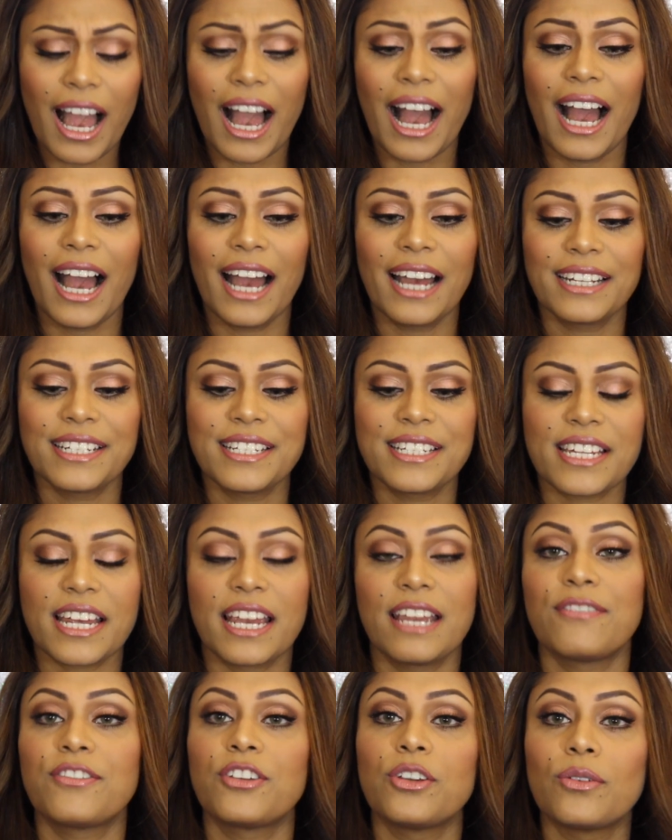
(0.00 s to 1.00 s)
And
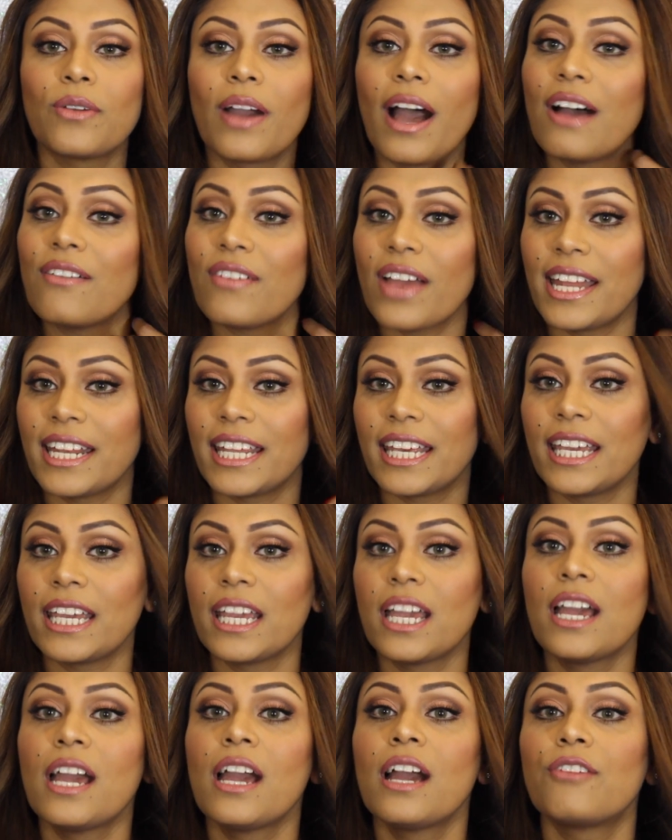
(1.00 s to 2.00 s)
if you have
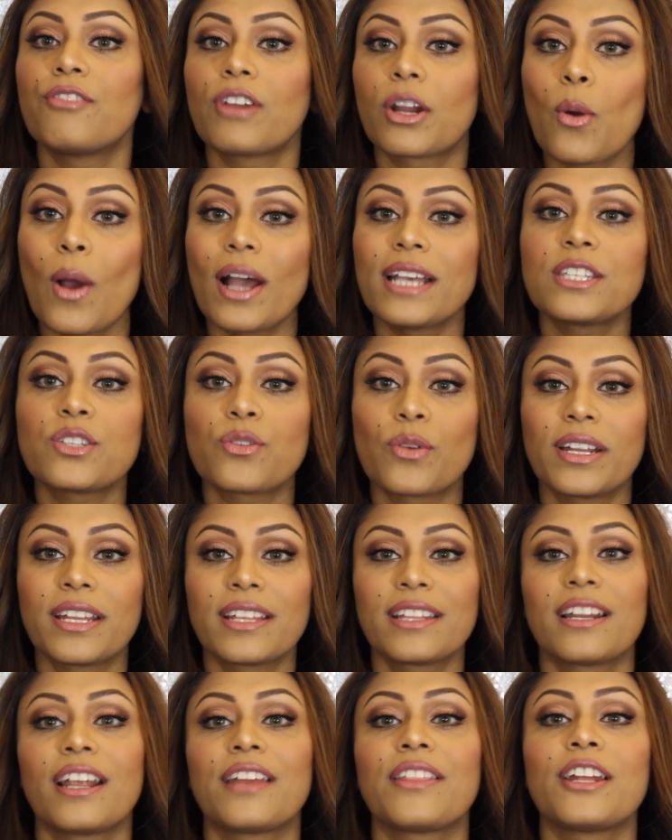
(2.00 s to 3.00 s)
any requests or
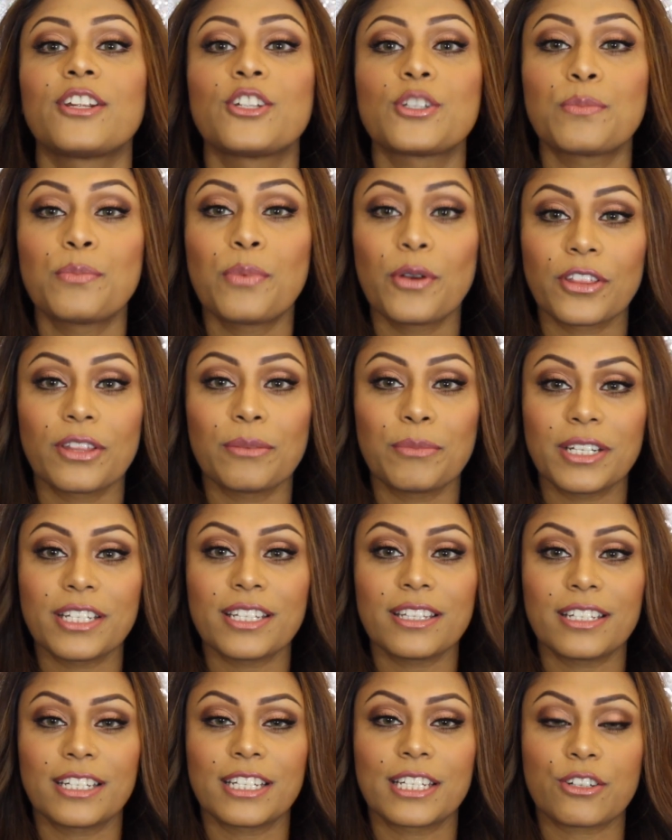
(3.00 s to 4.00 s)
anything like that, just put them
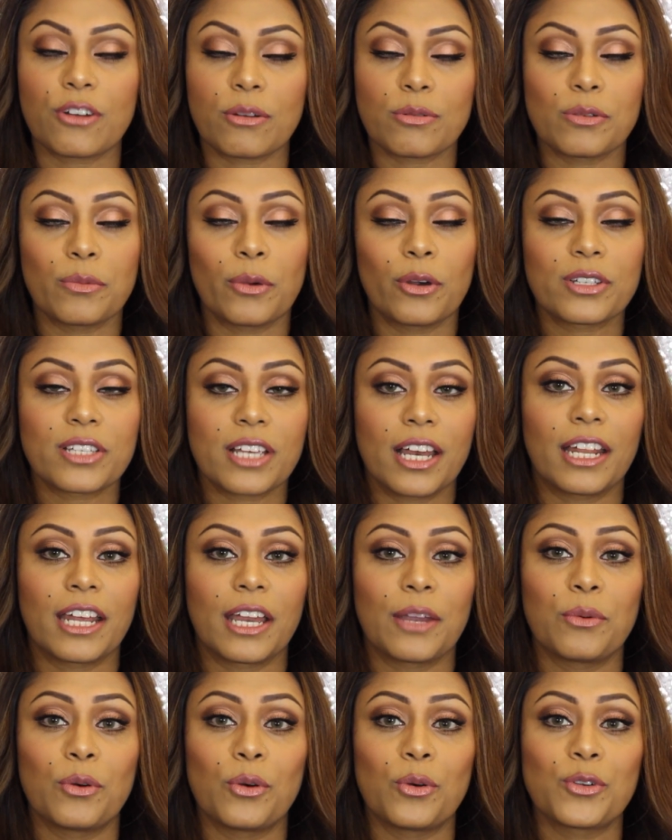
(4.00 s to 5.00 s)
into the description box and
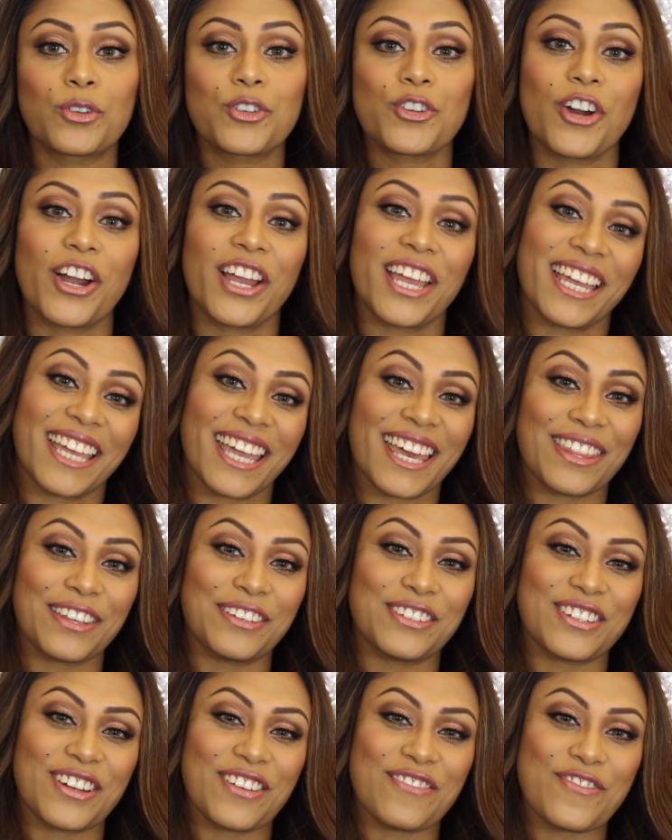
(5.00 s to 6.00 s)
I will try and get
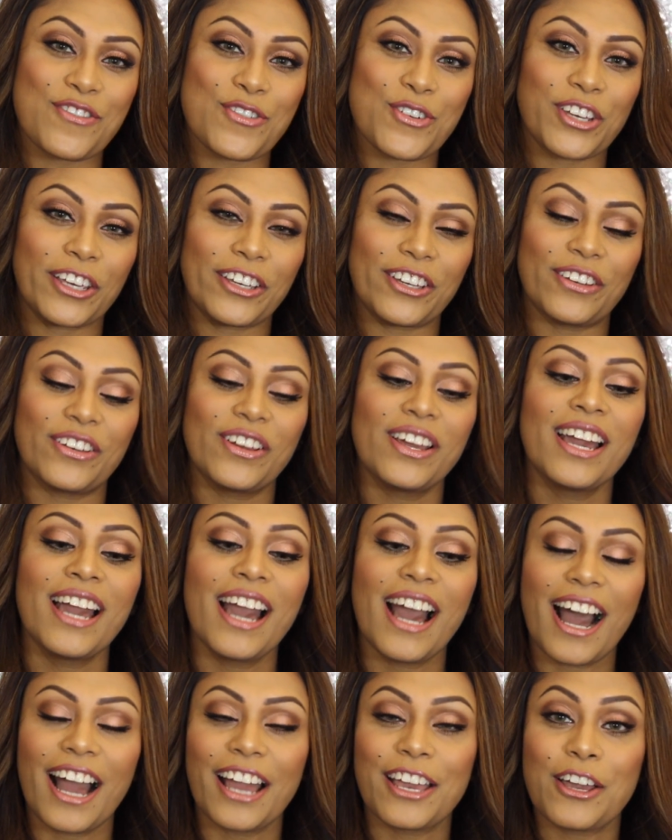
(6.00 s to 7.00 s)
those done for you.
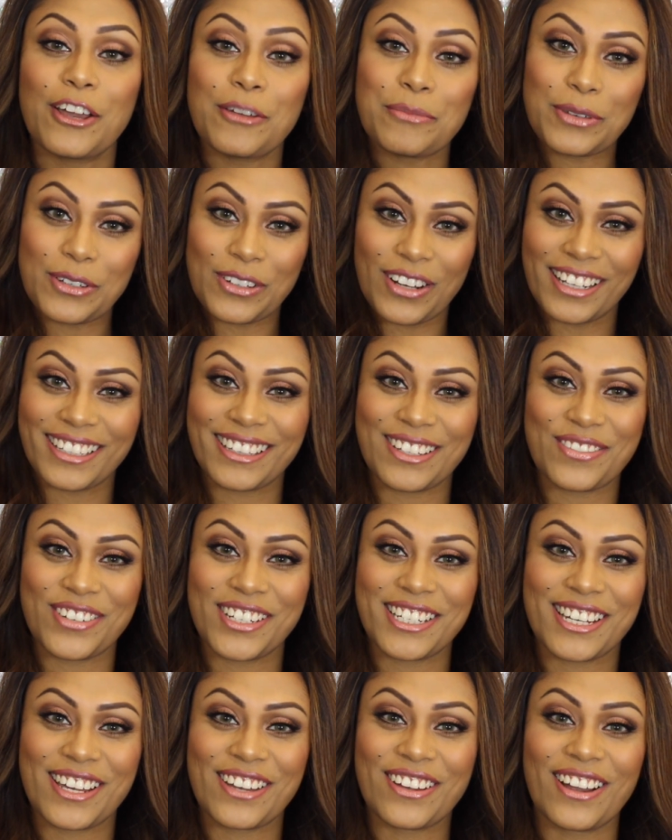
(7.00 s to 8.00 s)
I hope you liked the
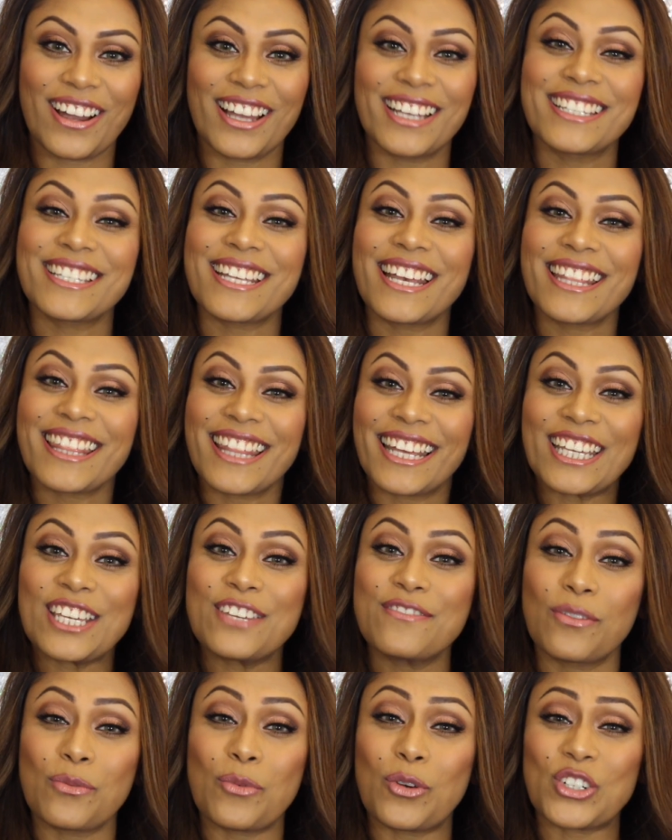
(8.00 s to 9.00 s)
video, guys. Thank
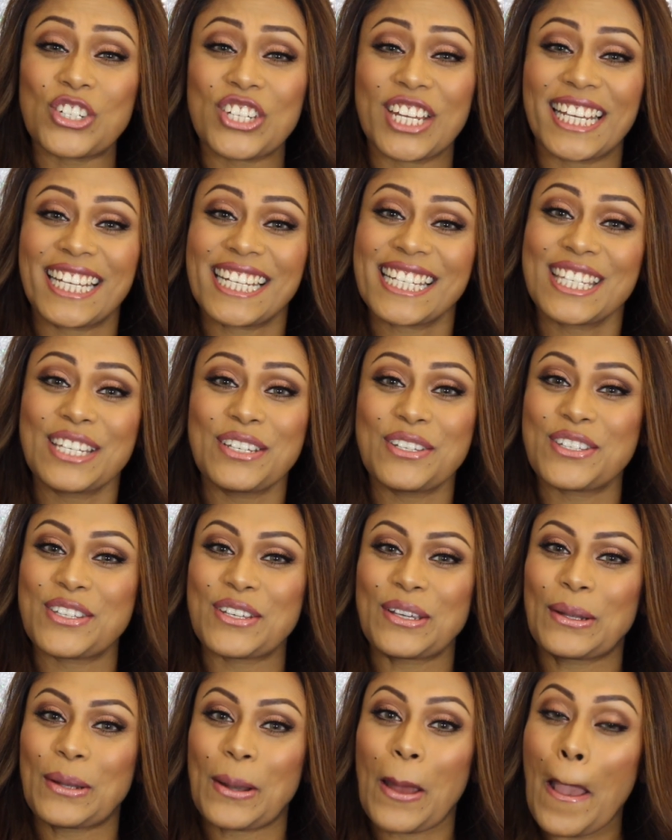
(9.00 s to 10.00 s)
you for watching. See you
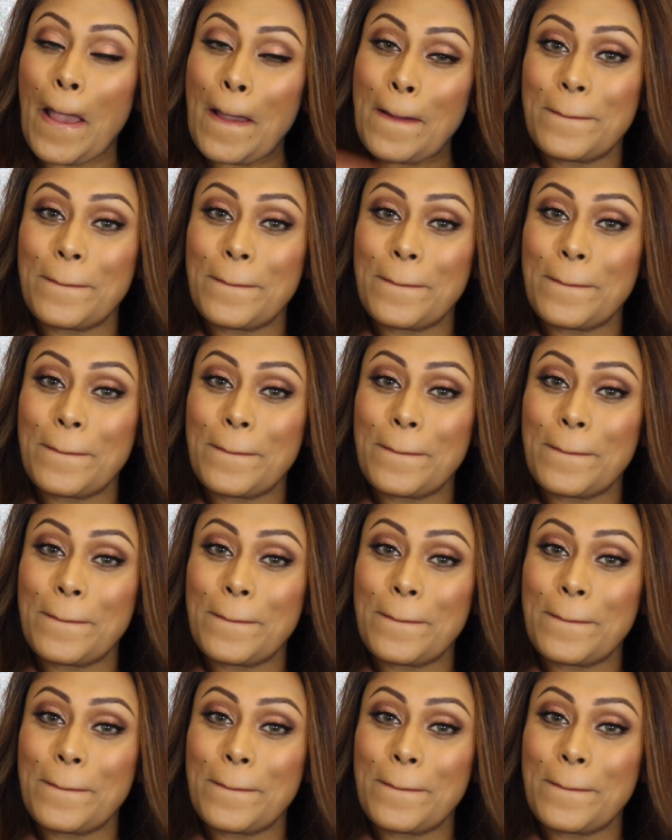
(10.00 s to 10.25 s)
soon.